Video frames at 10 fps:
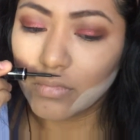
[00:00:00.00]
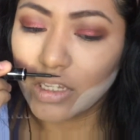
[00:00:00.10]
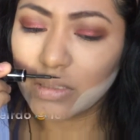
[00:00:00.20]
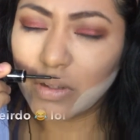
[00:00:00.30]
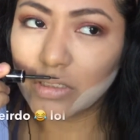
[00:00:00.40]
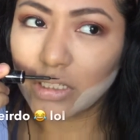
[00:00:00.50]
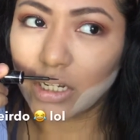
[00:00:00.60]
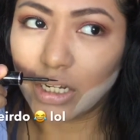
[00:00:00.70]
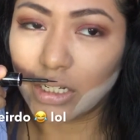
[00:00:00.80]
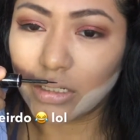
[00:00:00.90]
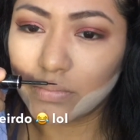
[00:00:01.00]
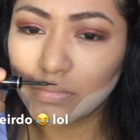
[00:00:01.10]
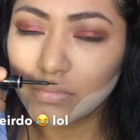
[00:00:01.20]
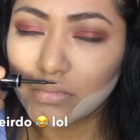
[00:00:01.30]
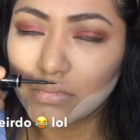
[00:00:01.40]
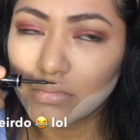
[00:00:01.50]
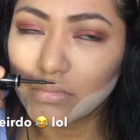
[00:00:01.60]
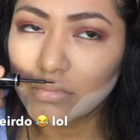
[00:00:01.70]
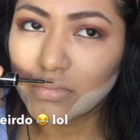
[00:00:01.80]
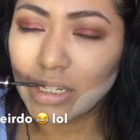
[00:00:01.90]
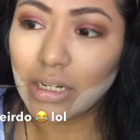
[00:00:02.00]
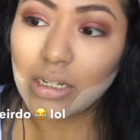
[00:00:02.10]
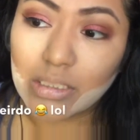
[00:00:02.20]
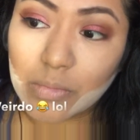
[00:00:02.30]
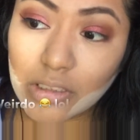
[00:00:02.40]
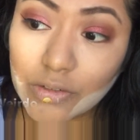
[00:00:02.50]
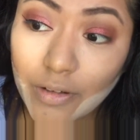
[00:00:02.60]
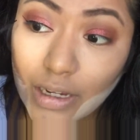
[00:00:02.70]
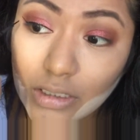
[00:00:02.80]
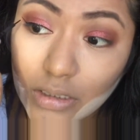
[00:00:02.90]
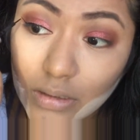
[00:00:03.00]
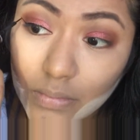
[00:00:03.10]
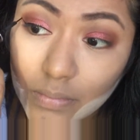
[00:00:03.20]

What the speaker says: it smells good. It smells fresh.